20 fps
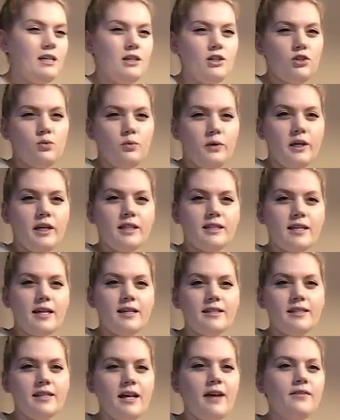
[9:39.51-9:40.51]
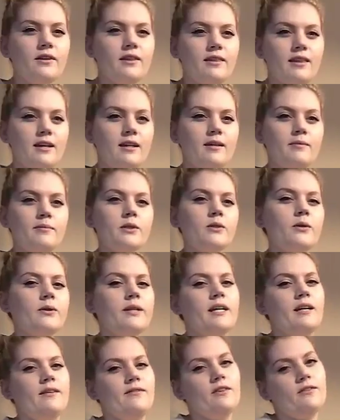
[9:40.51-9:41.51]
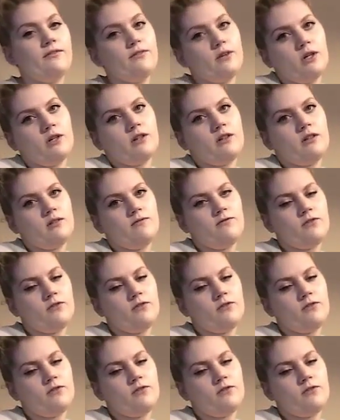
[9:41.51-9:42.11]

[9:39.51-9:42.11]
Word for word: Each week tends to have a theme. So like if the first,